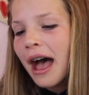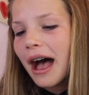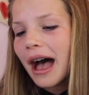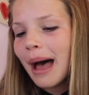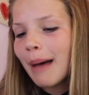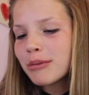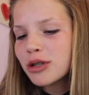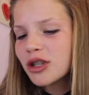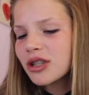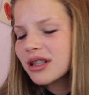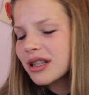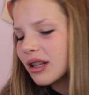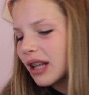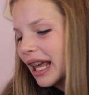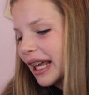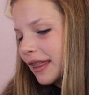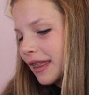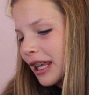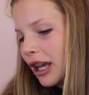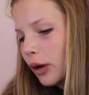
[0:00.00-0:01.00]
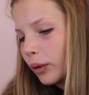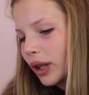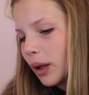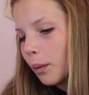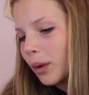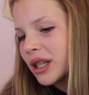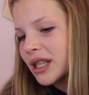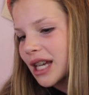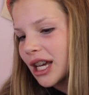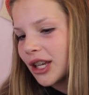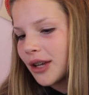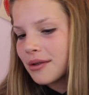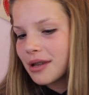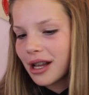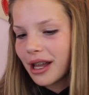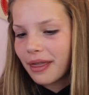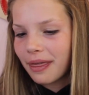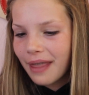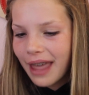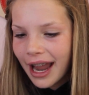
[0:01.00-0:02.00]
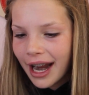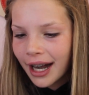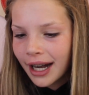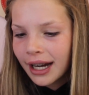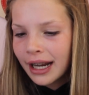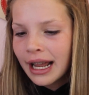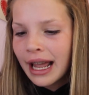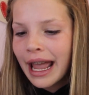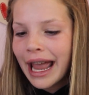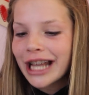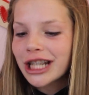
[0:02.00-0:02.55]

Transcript: So this is like the only ones I use on there.